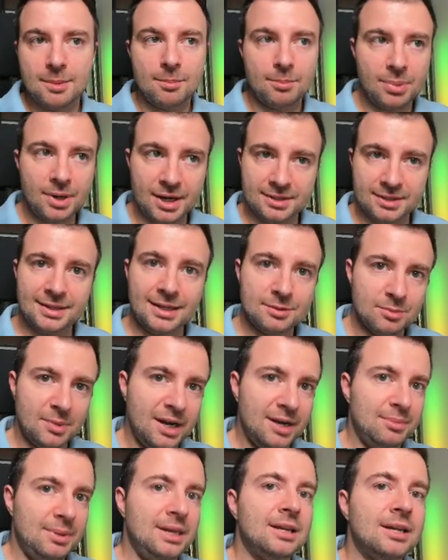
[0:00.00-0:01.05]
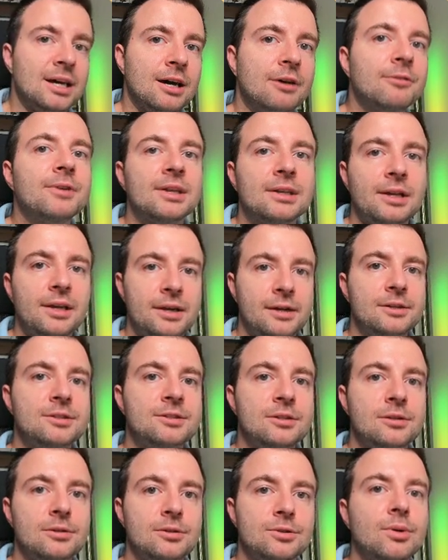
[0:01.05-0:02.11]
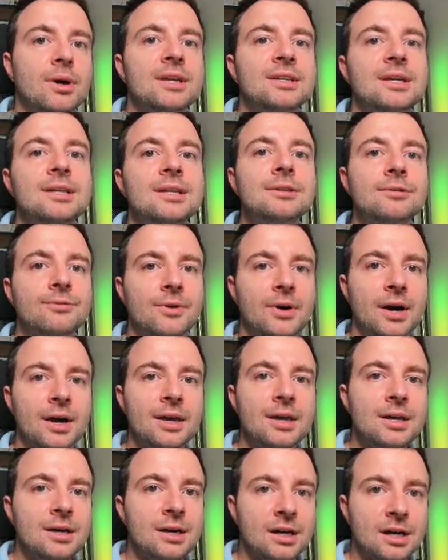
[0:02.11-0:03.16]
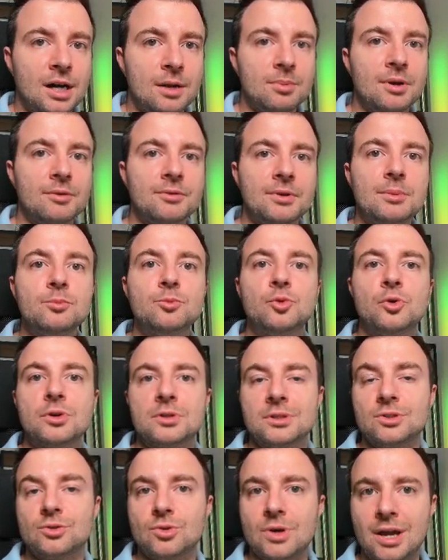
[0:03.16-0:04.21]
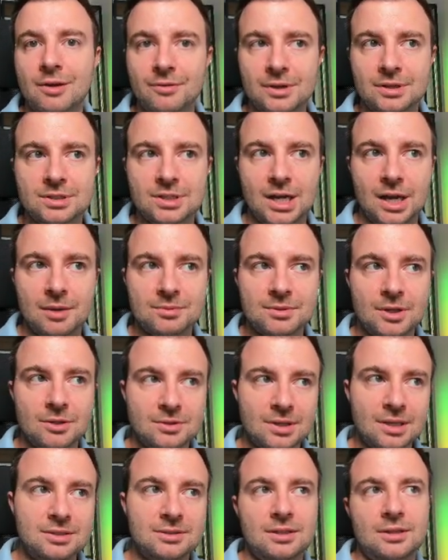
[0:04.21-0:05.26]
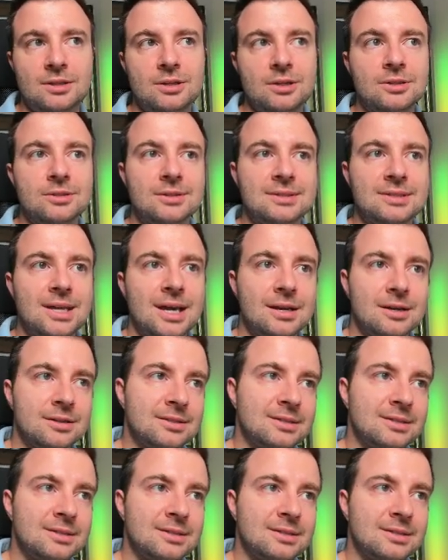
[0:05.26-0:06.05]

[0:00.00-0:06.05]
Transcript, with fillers: But it might be enough at layer 2 to identify a couple of important traffic types. As you can see here, the standard